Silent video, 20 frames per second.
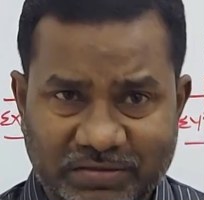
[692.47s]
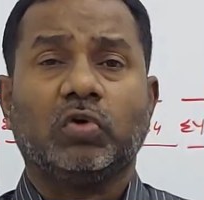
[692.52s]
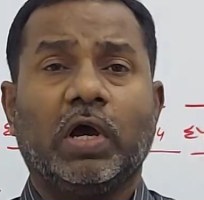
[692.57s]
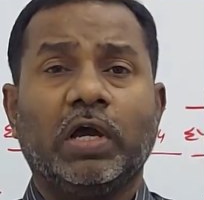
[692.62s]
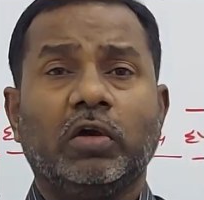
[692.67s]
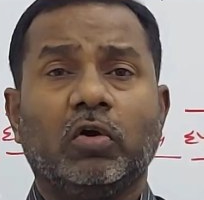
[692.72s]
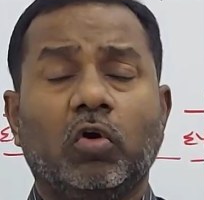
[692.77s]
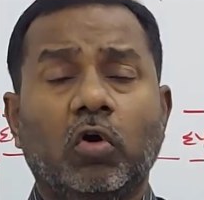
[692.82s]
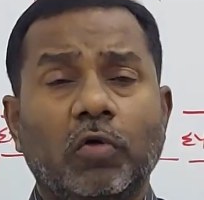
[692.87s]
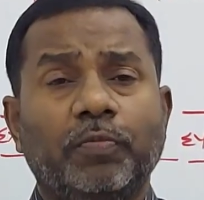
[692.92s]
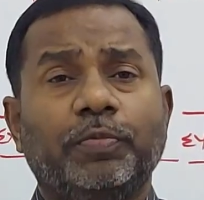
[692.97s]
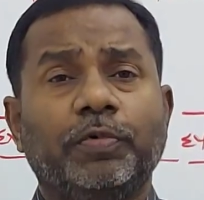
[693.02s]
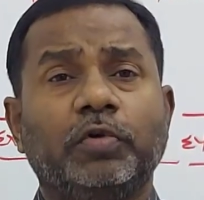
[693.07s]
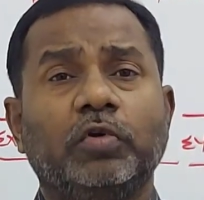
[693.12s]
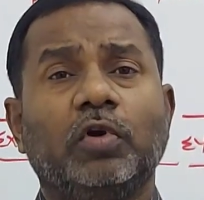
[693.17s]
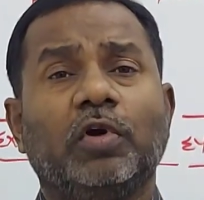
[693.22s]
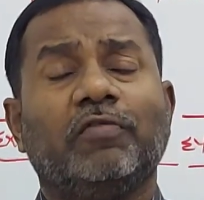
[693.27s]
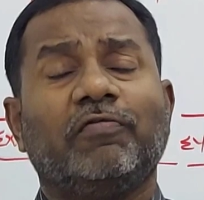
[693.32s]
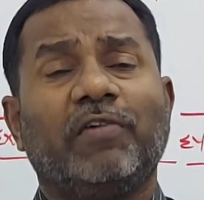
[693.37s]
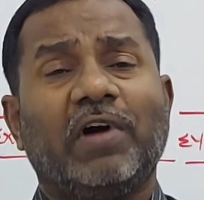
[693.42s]
So I hope
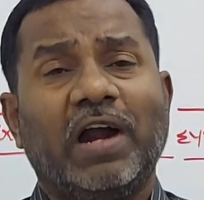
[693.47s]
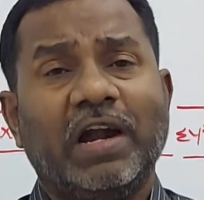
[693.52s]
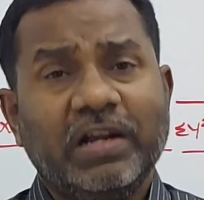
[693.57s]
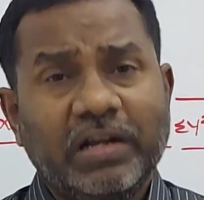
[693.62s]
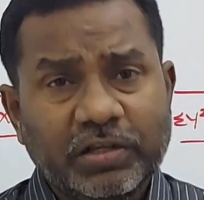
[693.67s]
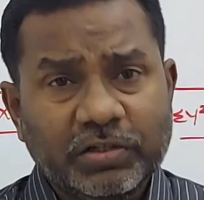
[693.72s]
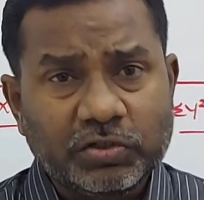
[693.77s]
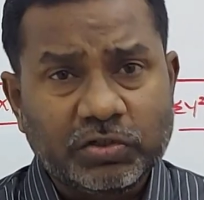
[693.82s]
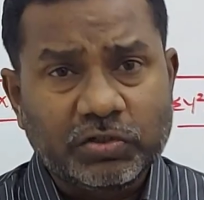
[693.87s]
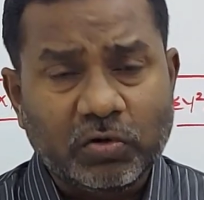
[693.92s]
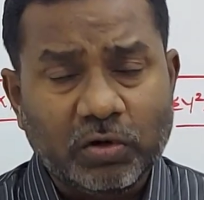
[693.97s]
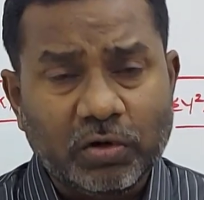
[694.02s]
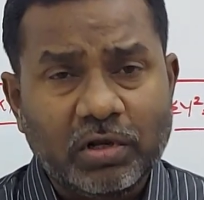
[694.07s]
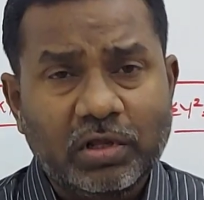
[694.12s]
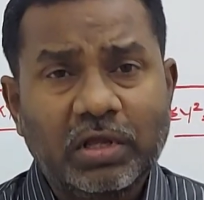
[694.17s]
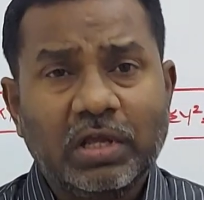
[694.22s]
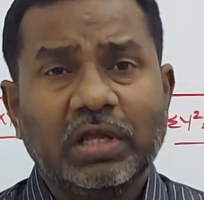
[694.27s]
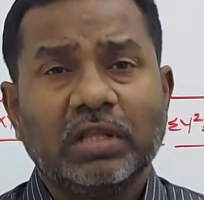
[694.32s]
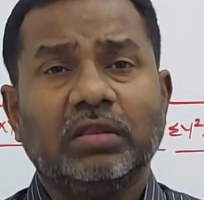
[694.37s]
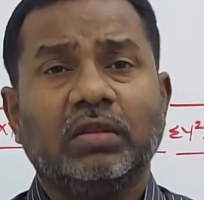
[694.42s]
you have
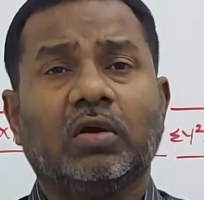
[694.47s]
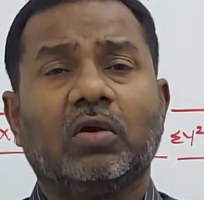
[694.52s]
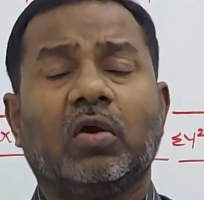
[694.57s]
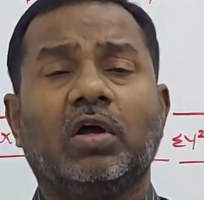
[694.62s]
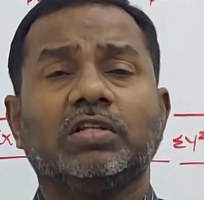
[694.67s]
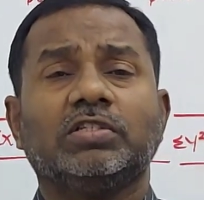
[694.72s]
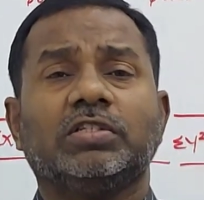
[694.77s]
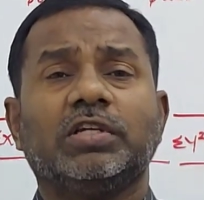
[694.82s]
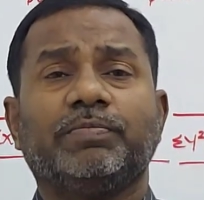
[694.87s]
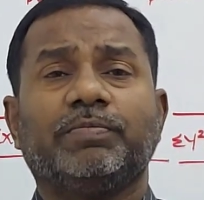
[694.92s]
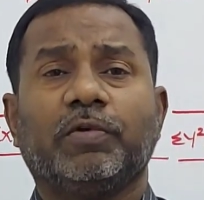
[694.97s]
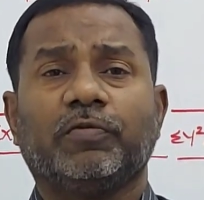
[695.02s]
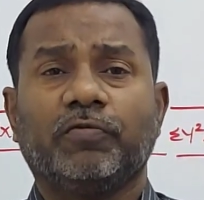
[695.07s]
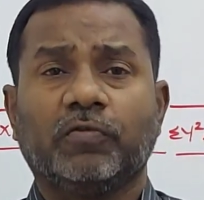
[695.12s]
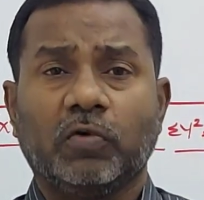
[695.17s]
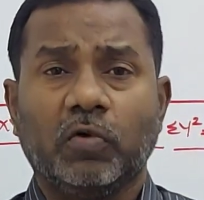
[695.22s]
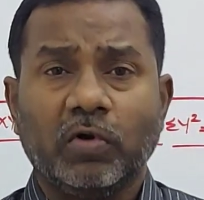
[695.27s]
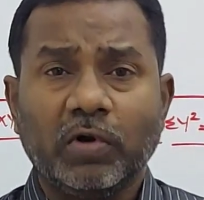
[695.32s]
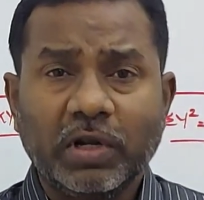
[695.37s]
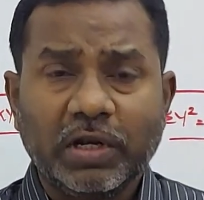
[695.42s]
understood the concept
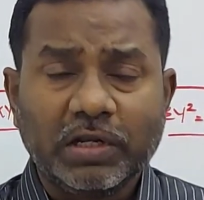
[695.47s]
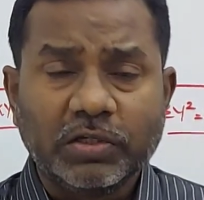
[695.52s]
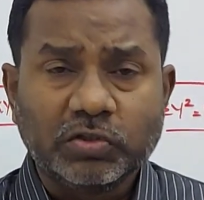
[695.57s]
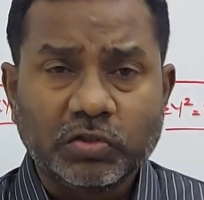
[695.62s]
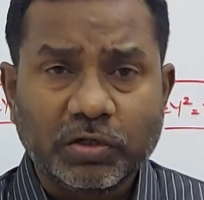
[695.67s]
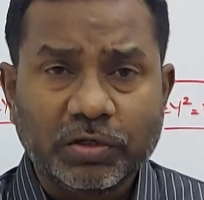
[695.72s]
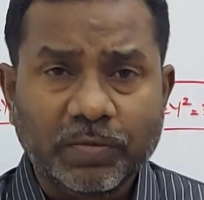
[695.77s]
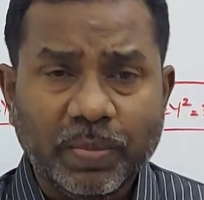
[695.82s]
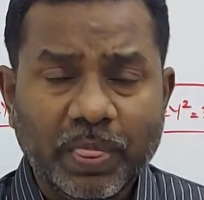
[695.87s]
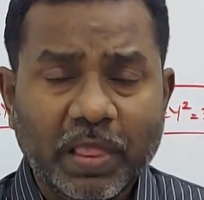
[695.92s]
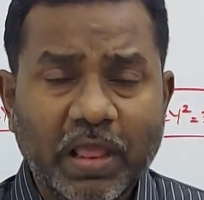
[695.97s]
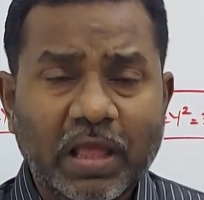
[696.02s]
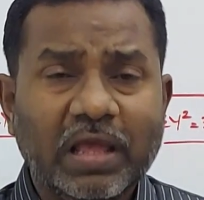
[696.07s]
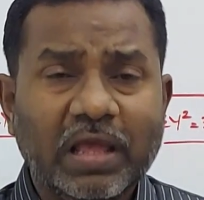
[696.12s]
of correlation.